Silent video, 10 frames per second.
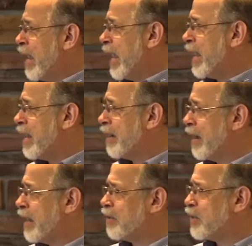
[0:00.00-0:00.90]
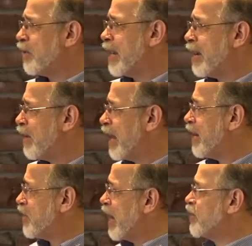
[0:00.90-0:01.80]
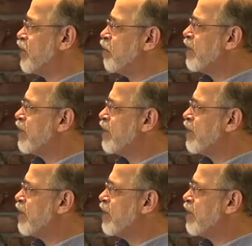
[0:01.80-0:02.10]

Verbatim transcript: And, and so I never get a chance to.